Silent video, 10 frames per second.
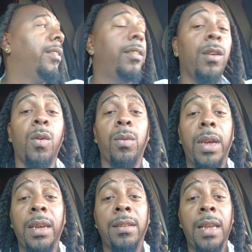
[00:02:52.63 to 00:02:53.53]
So
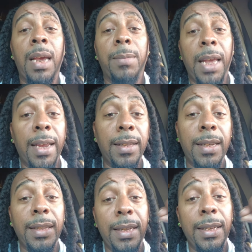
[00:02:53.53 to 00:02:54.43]
getting the same thing.
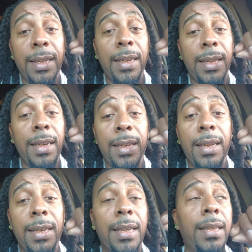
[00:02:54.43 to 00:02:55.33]
Tick, tick, tick, tick,
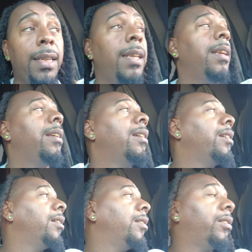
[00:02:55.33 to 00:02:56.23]
tick, tick, tick.
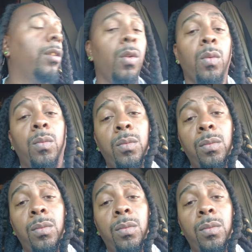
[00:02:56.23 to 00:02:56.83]
So